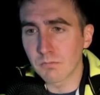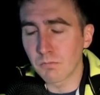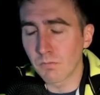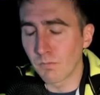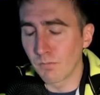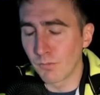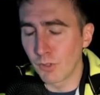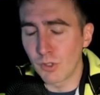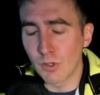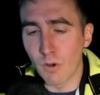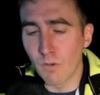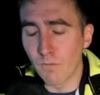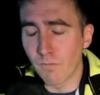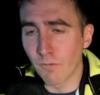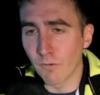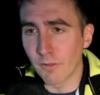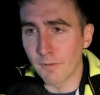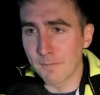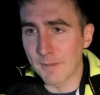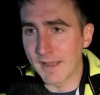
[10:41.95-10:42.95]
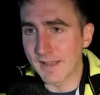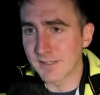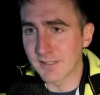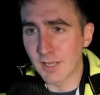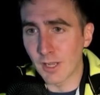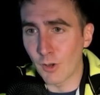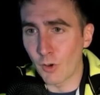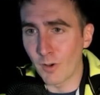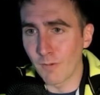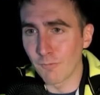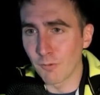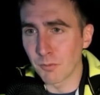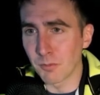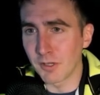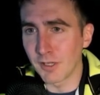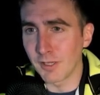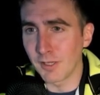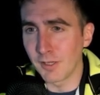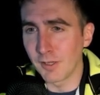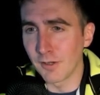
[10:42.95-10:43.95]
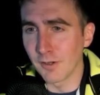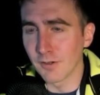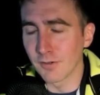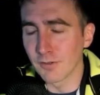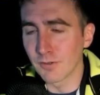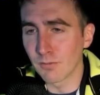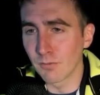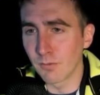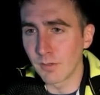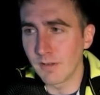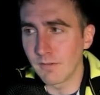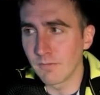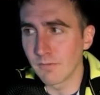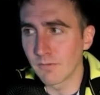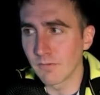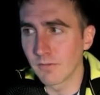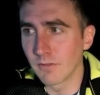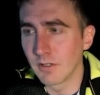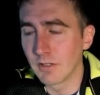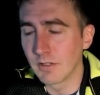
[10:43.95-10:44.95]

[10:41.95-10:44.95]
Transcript: for the past however many years, we've